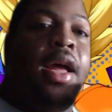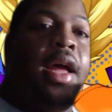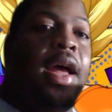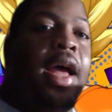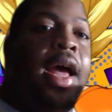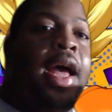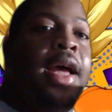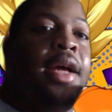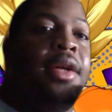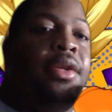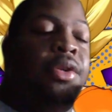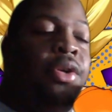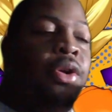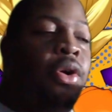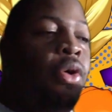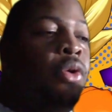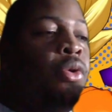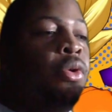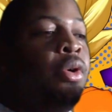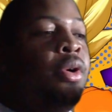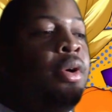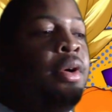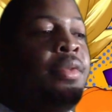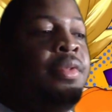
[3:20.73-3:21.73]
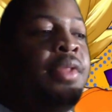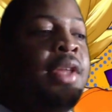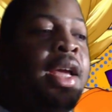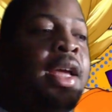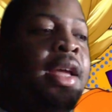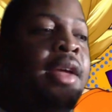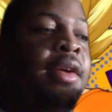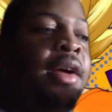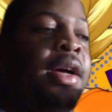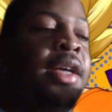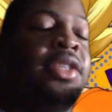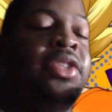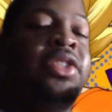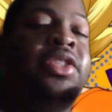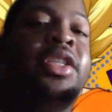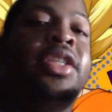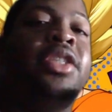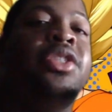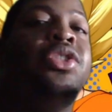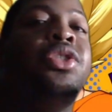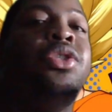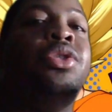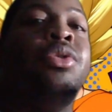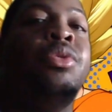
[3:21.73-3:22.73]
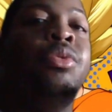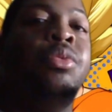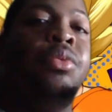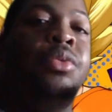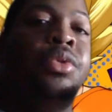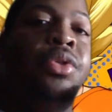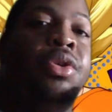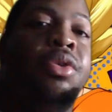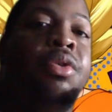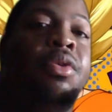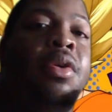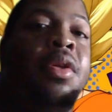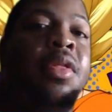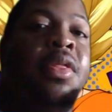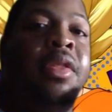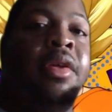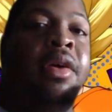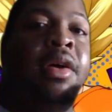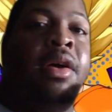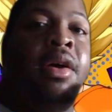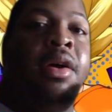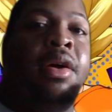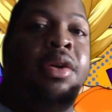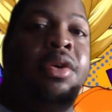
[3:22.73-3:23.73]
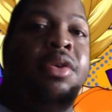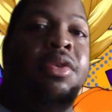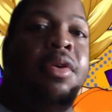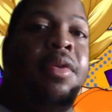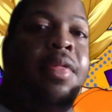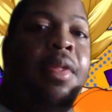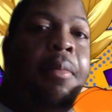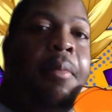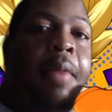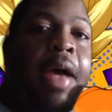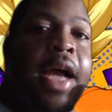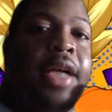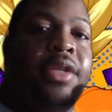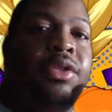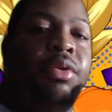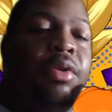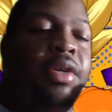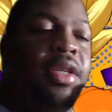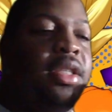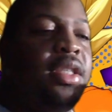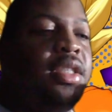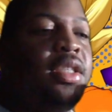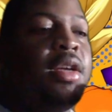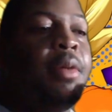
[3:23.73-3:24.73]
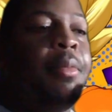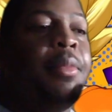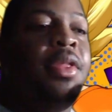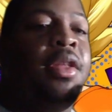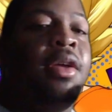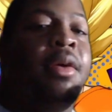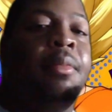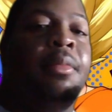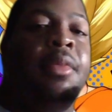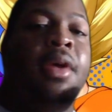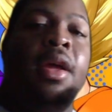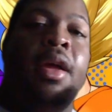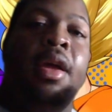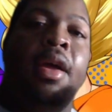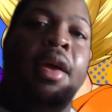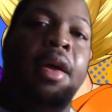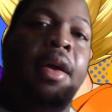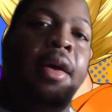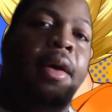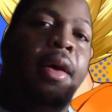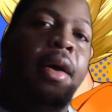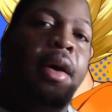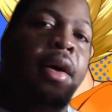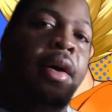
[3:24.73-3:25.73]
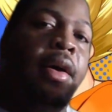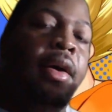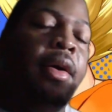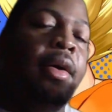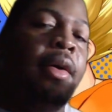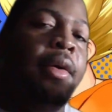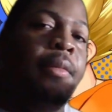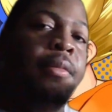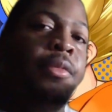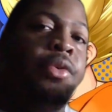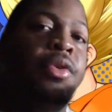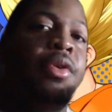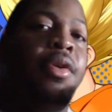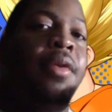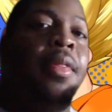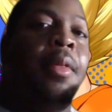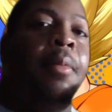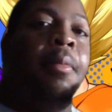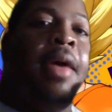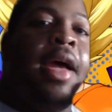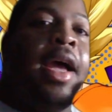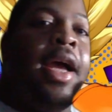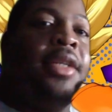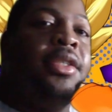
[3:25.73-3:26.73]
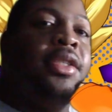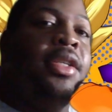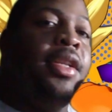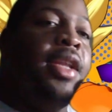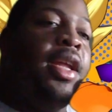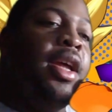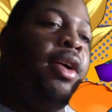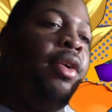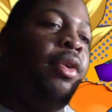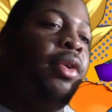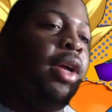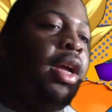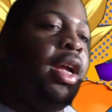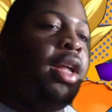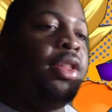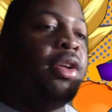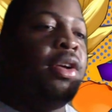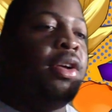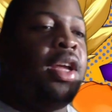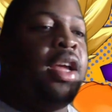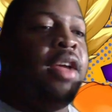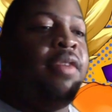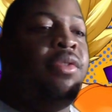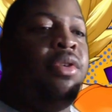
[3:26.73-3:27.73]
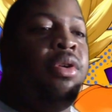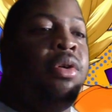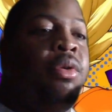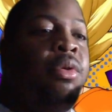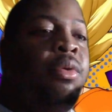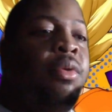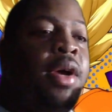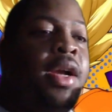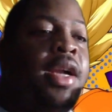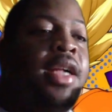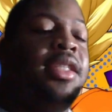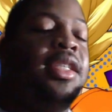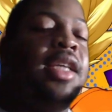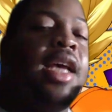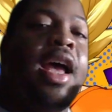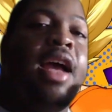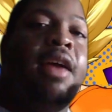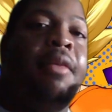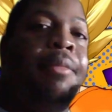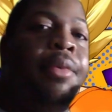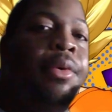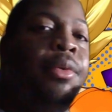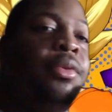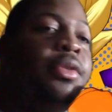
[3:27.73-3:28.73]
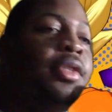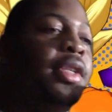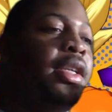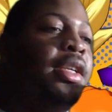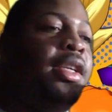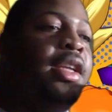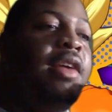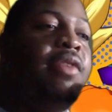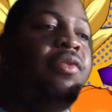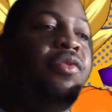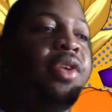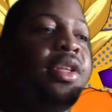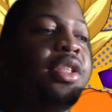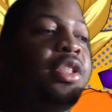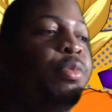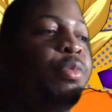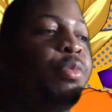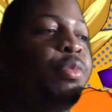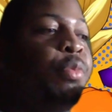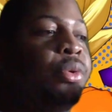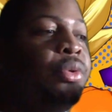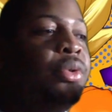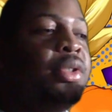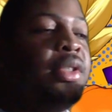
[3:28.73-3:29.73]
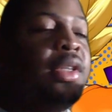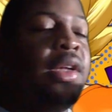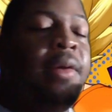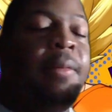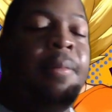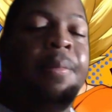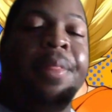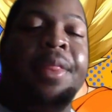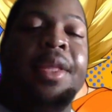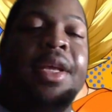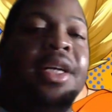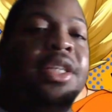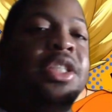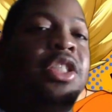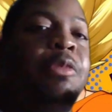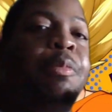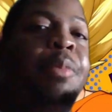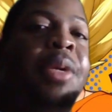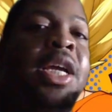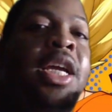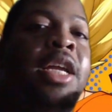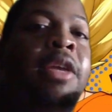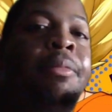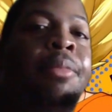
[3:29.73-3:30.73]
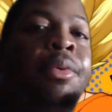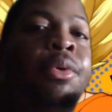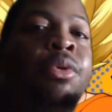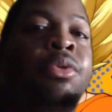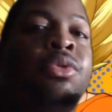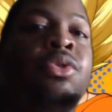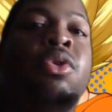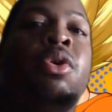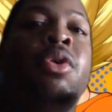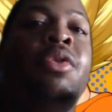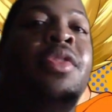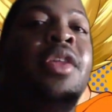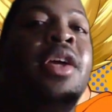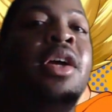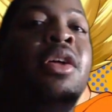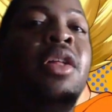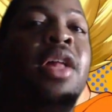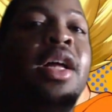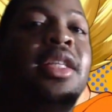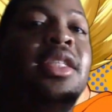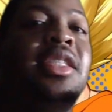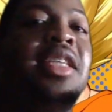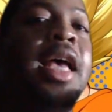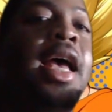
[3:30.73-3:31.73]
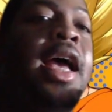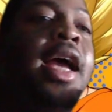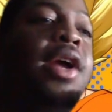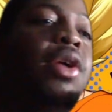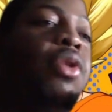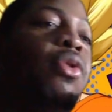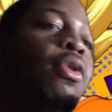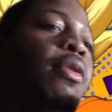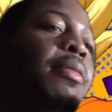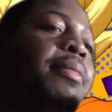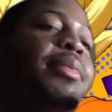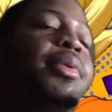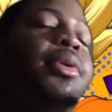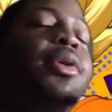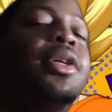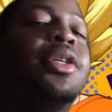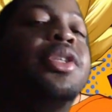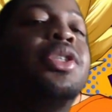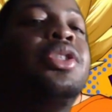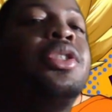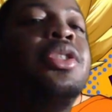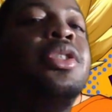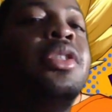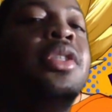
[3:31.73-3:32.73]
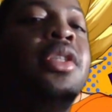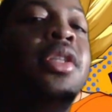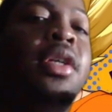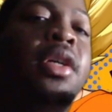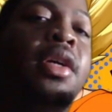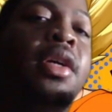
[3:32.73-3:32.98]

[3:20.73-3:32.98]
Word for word: At, or they assist you during the during the match. You can summon them uh, during the match, and they'll either give you an attack boost, a defense boost, a speed boost, or they'll attack or push